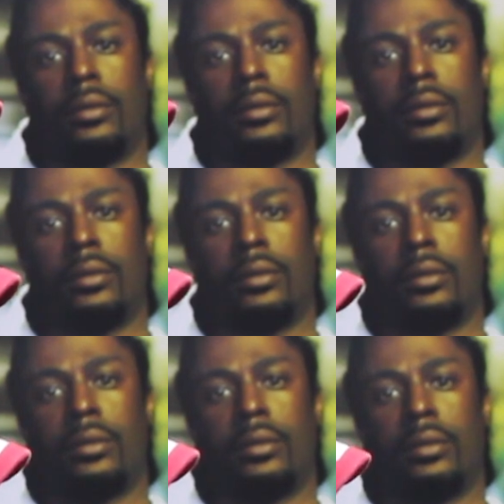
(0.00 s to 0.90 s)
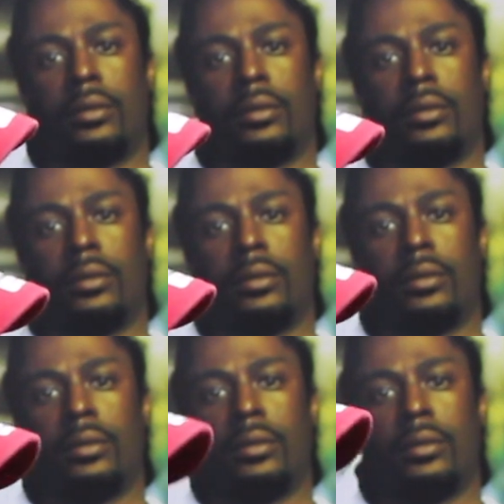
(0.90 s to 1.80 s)

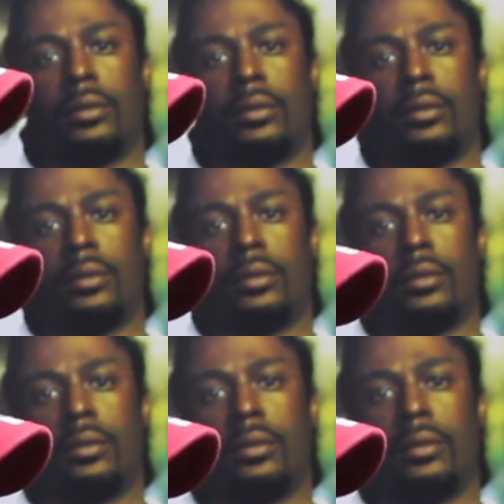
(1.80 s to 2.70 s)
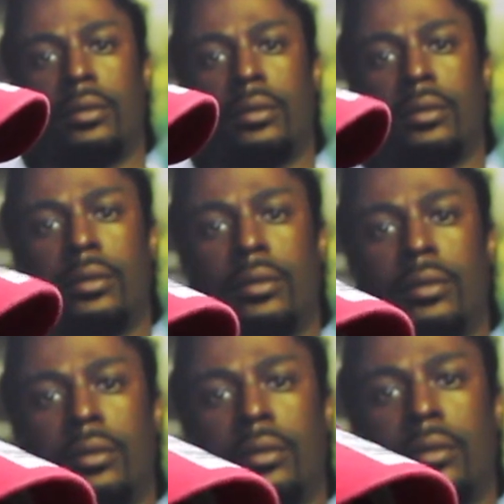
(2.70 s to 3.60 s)

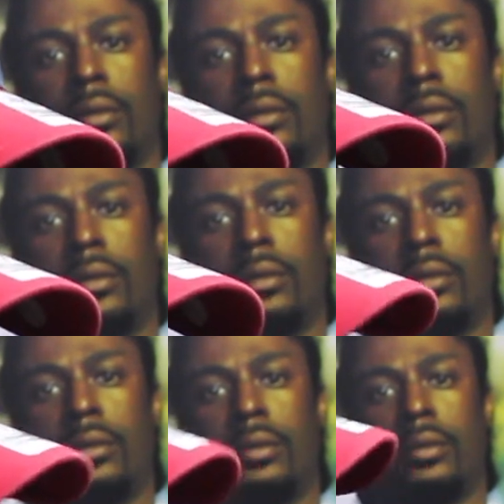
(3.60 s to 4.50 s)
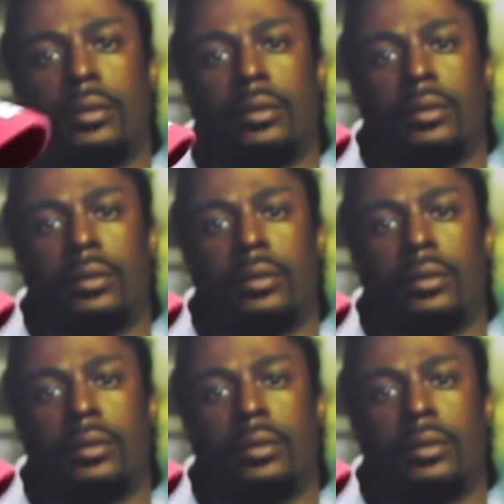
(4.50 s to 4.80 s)
(not speaking)